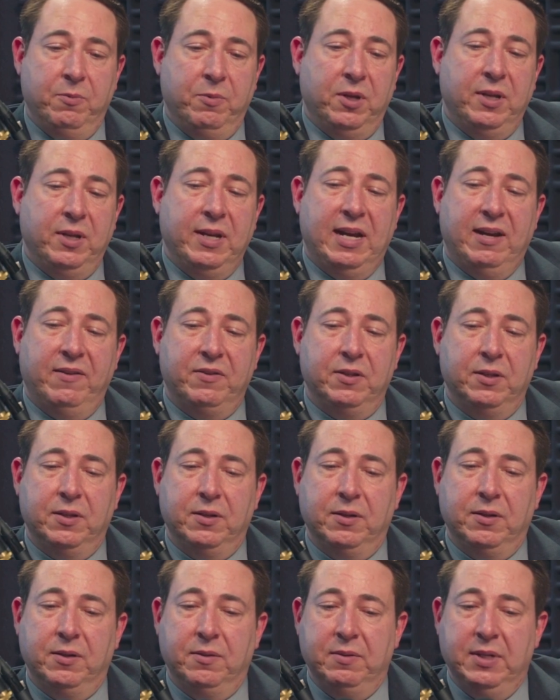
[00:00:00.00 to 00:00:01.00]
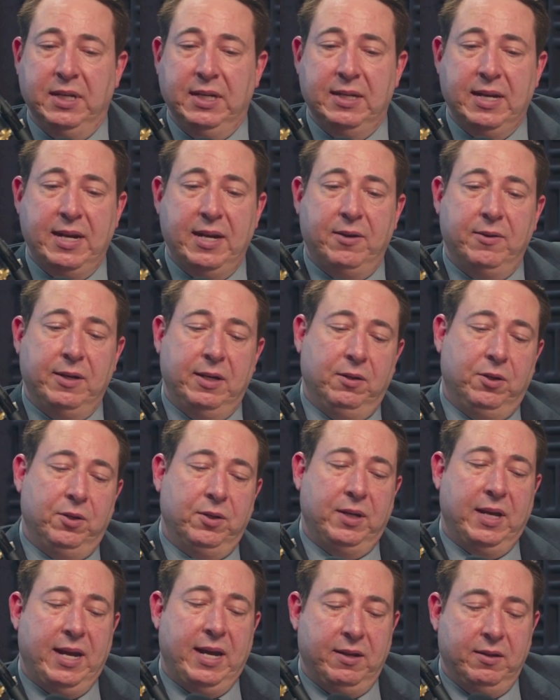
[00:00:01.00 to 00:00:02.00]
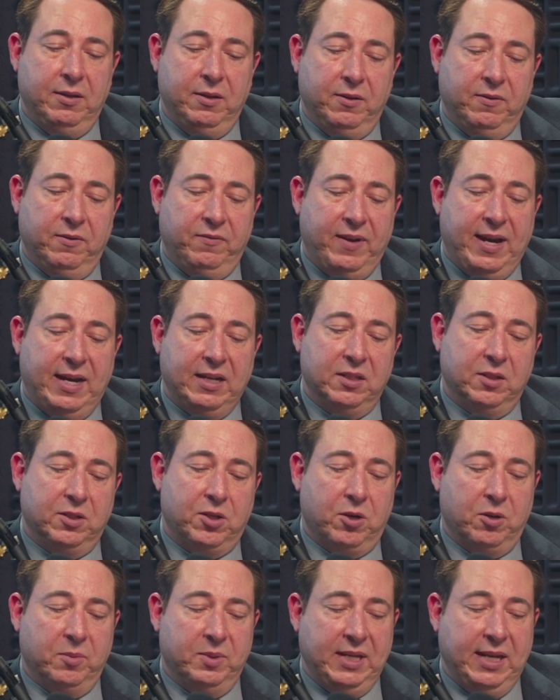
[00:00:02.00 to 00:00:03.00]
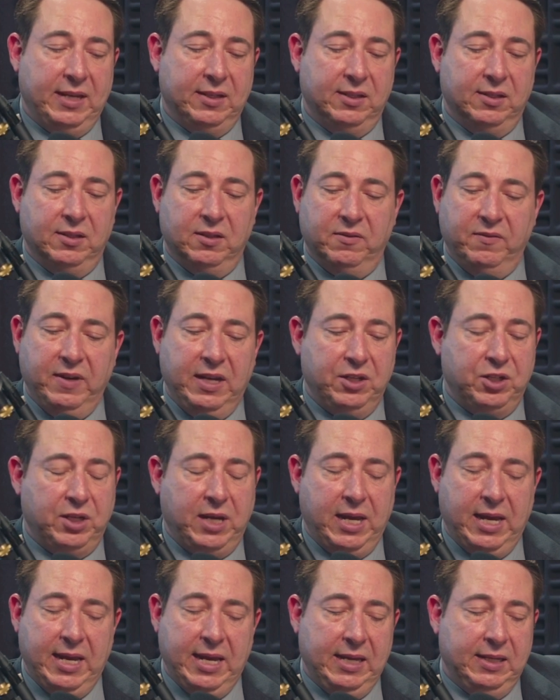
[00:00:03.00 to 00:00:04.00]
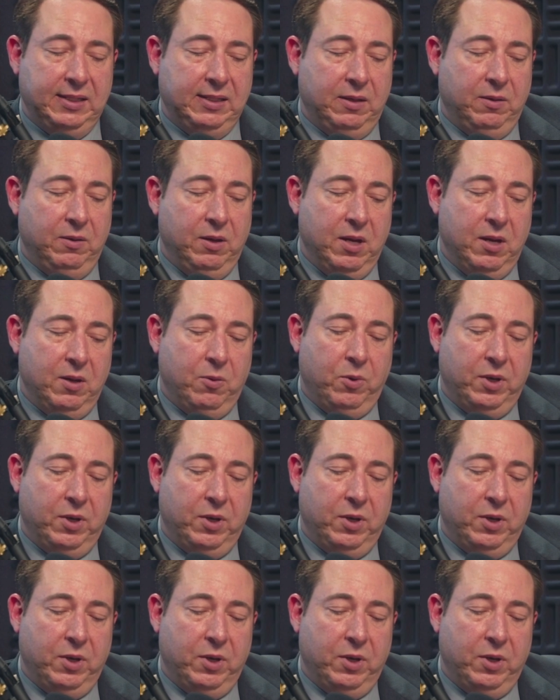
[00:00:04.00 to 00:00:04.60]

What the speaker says: really have to dig down and look at the facts and circumstances of each case and